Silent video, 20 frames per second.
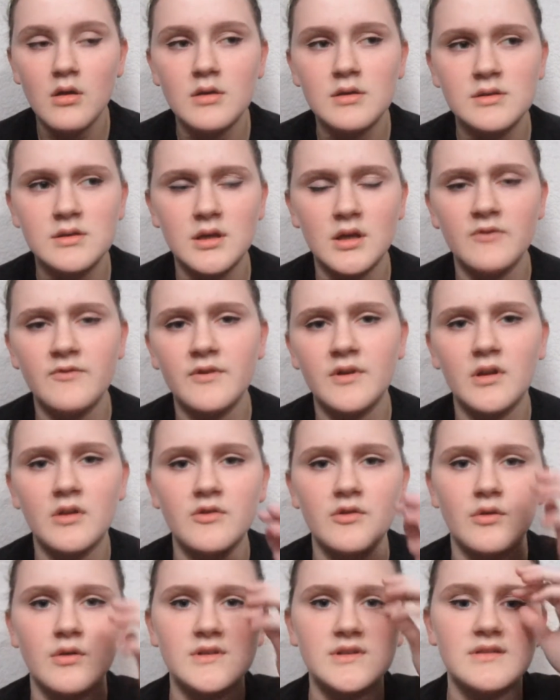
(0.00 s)
Sorry for the
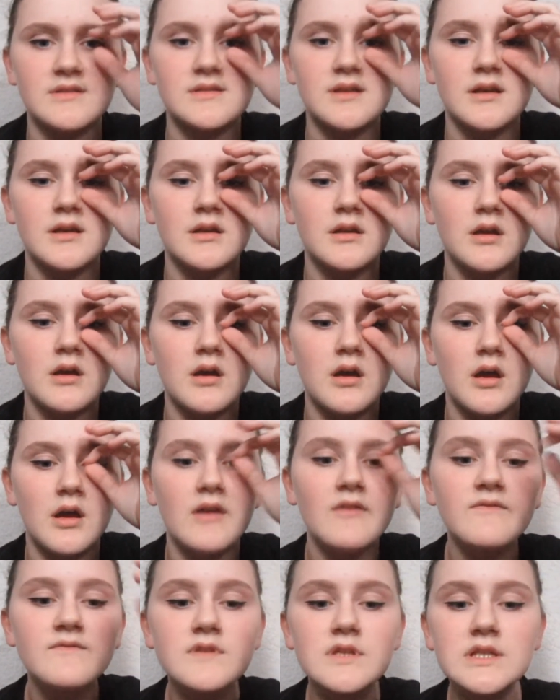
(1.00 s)
noise outside.
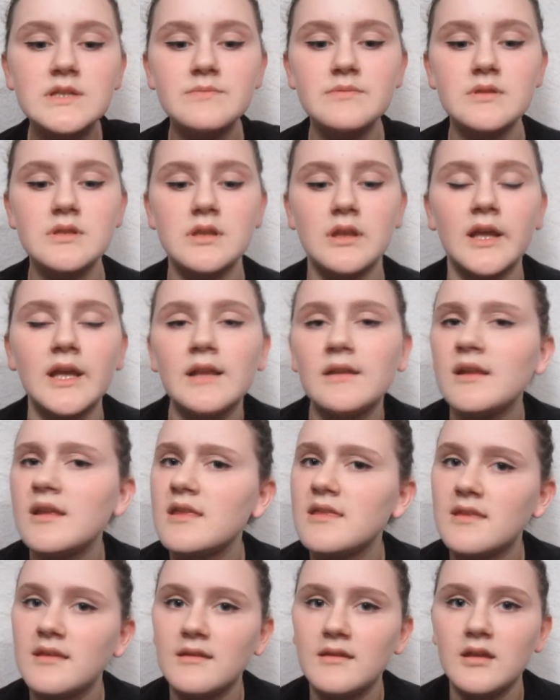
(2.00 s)
I've just been lately
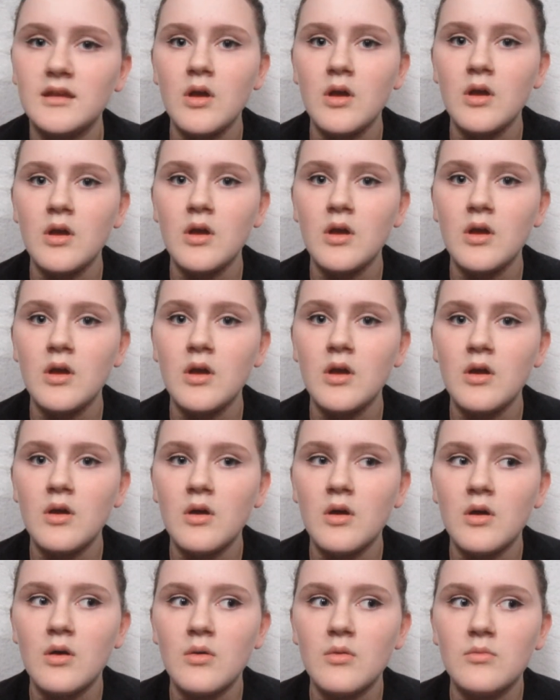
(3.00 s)
thinking about
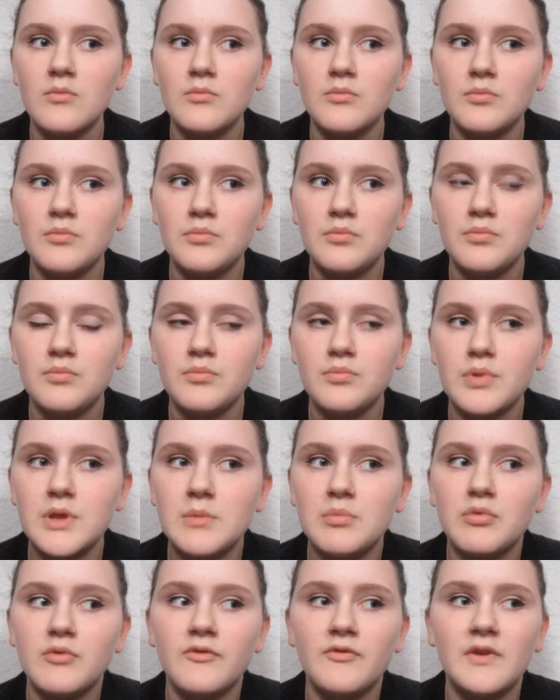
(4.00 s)

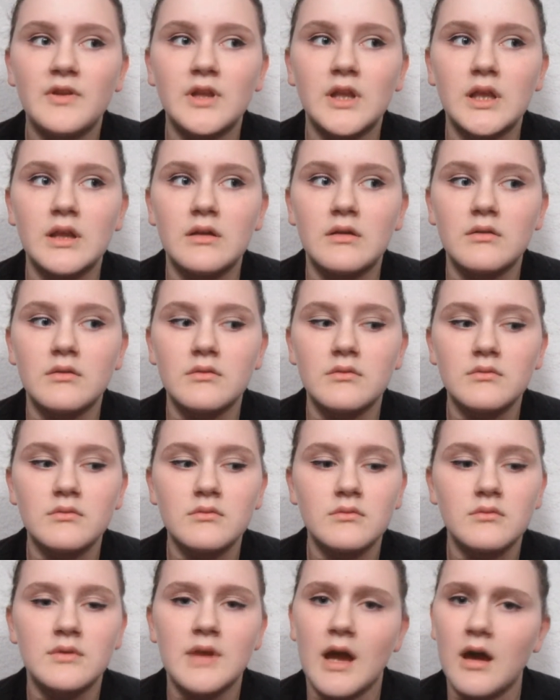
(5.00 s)
people feeling
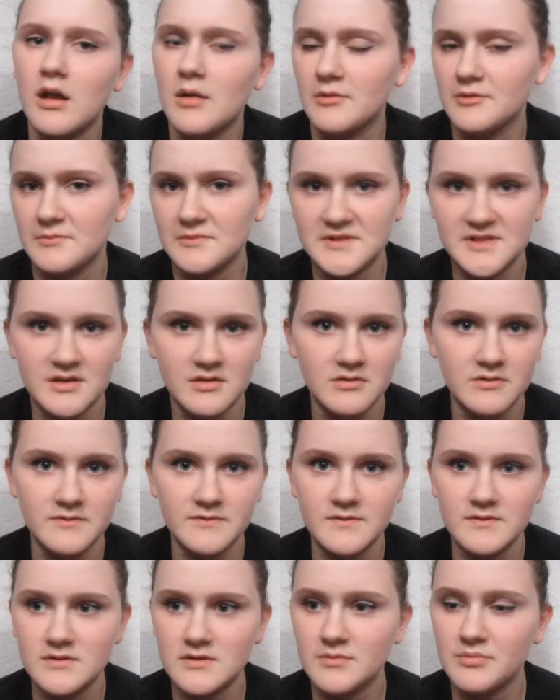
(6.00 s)
down on
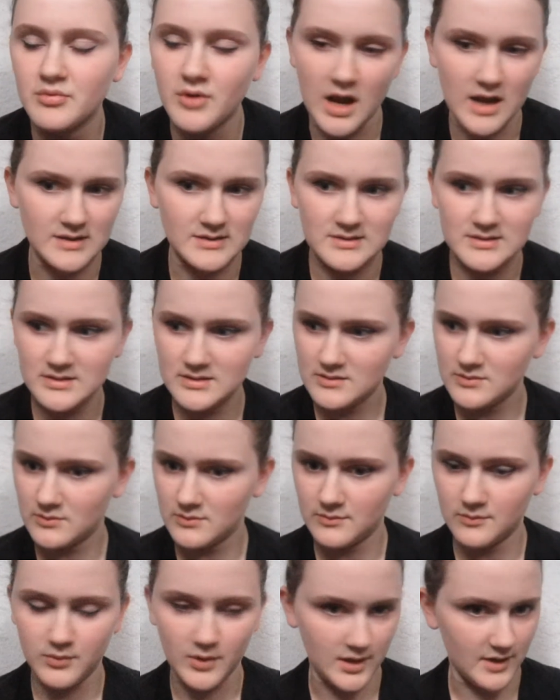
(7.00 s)
themselves, depressed,
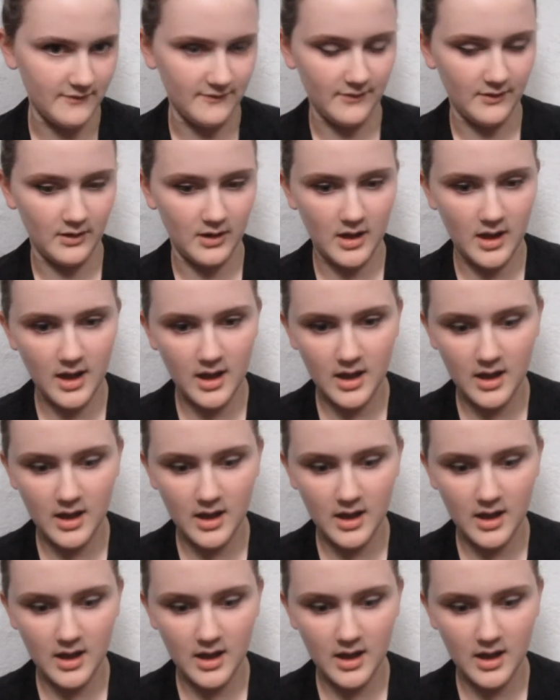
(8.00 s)
whatever.